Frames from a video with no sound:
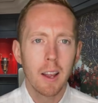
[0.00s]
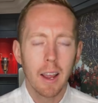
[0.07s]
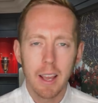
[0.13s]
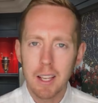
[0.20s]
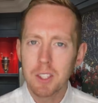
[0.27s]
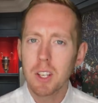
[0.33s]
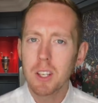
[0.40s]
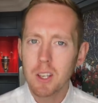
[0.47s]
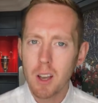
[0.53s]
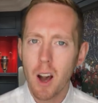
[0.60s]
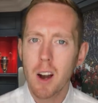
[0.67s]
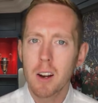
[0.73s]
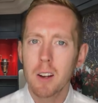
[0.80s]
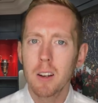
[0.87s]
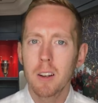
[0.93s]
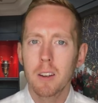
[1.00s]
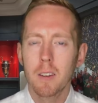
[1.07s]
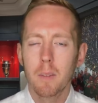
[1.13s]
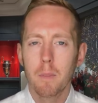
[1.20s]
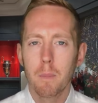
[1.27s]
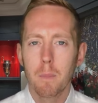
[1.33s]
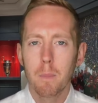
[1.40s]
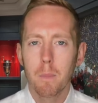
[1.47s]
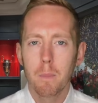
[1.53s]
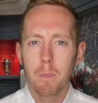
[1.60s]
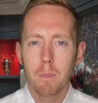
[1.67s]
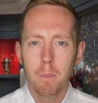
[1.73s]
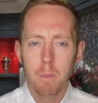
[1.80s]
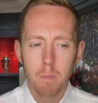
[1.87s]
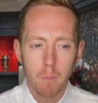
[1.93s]
he's a young,
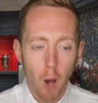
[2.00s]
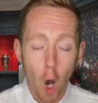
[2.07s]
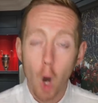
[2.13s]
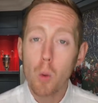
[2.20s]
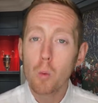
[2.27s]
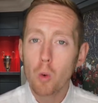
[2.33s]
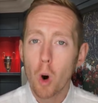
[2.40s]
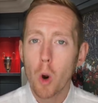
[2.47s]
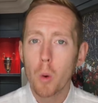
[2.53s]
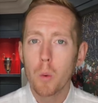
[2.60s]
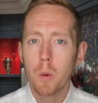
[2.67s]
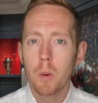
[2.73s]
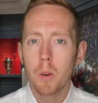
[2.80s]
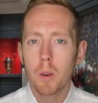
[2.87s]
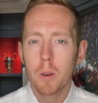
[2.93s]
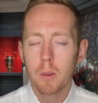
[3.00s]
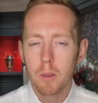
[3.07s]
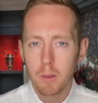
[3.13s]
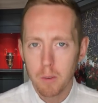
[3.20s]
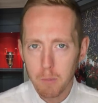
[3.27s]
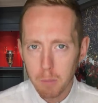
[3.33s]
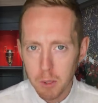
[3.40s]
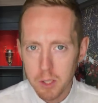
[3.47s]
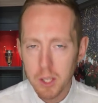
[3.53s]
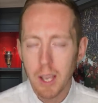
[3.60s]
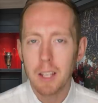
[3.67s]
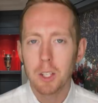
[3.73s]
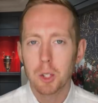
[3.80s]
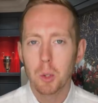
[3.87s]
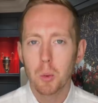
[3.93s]
homegrown
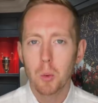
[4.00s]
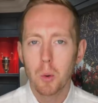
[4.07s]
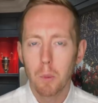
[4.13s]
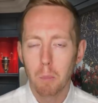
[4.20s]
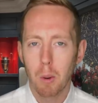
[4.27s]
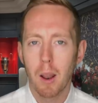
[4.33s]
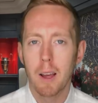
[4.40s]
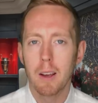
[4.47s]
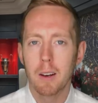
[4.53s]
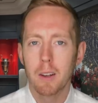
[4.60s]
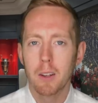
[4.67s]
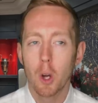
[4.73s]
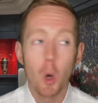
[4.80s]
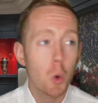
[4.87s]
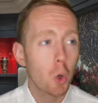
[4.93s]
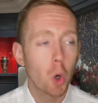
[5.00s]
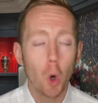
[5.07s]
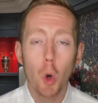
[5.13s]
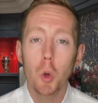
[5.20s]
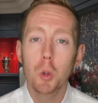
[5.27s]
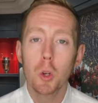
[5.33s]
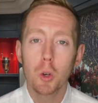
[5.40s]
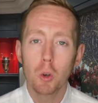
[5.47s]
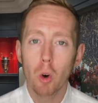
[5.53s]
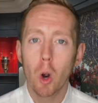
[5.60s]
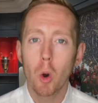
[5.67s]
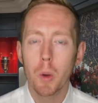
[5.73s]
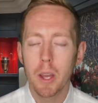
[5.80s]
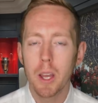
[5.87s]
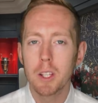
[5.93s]
potential player who could
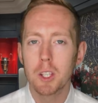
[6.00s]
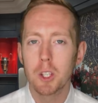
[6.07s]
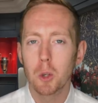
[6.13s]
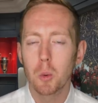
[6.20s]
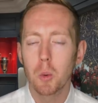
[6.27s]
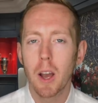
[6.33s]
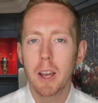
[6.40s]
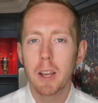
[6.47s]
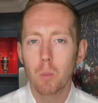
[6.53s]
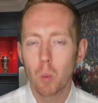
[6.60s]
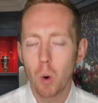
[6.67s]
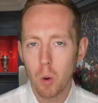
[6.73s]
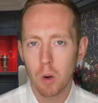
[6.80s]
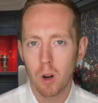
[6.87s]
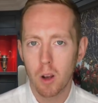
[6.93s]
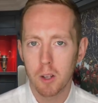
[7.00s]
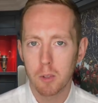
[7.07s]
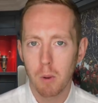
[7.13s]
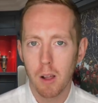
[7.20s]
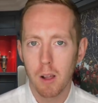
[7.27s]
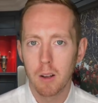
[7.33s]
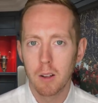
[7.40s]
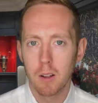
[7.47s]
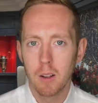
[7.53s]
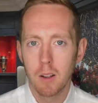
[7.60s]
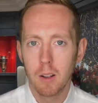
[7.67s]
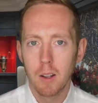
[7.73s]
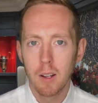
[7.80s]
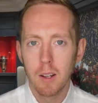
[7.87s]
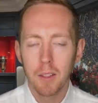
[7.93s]
grow into a world-class player.
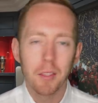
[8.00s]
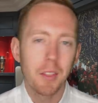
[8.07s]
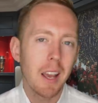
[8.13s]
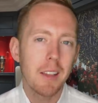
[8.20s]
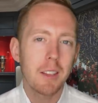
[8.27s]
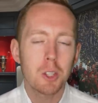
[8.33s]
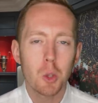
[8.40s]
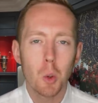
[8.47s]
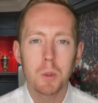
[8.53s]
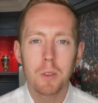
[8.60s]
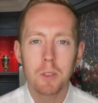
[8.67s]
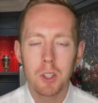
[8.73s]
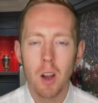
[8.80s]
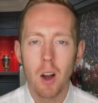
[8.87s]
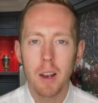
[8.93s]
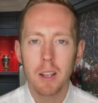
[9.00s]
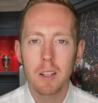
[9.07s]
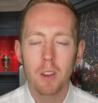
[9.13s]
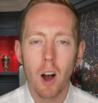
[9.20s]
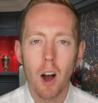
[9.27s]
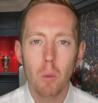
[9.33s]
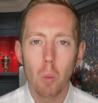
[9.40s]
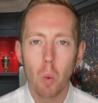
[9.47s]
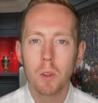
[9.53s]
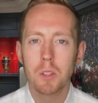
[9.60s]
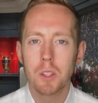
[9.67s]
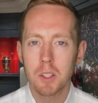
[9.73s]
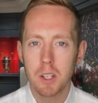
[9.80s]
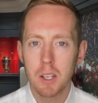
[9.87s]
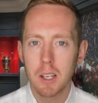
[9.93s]
They're the sorts of signings I want
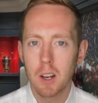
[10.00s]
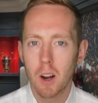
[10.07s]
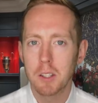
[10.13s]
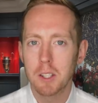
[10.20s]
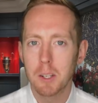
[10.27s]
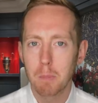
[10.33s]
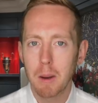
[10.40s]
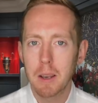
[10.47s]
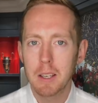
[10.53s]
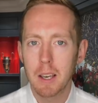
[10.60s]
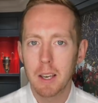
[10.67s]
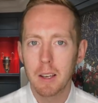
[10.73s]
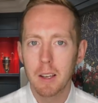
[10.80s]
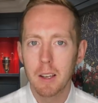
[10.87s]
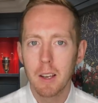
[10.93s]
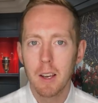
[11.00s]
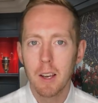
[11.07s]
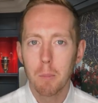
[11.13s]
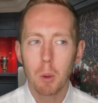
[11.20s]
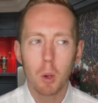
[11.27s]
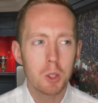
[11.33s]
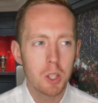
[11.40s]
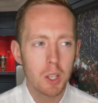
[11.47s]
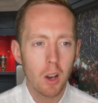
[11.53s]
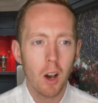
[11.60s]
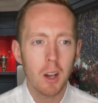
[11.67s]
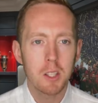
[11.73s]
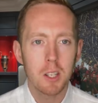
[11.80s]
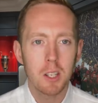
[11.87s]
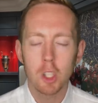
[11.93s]
to see United making because
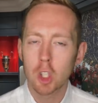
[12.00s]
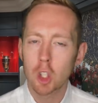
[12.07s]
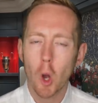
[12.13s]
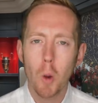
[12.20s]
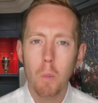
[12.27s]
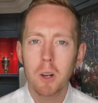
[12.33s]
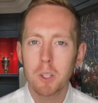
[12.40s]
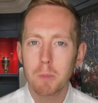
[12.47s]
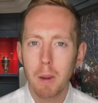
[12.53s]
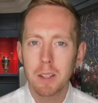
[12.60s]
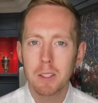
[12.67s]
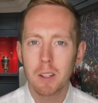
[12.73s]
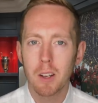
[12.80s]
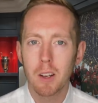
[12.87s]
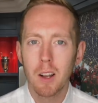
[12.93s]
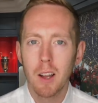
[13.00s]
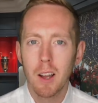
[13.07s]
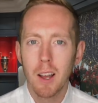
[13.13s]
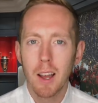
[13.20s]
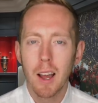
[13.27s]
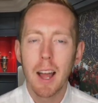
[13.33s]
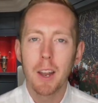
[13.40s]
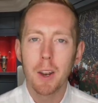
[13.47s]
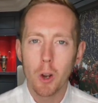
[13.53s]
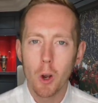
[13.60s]
United are so much better at